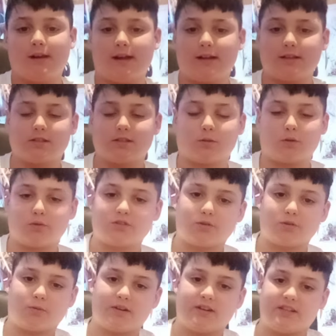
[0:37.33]
I just
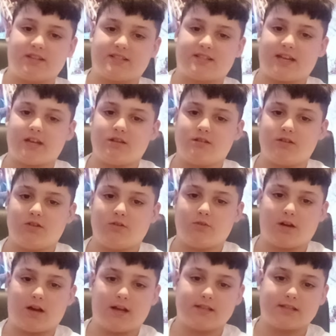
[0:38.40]
also wanted to say to you
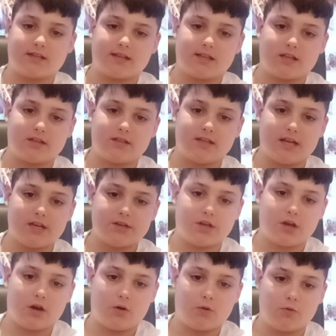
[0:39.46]
guys at
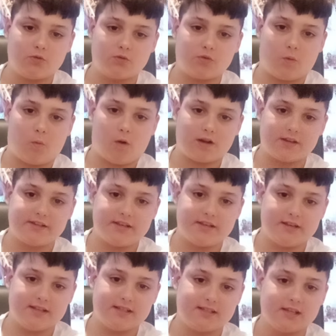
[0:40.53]
Nintendo who you're watching
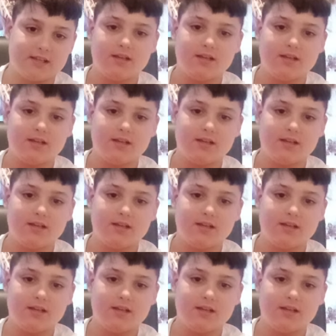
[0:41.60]
this,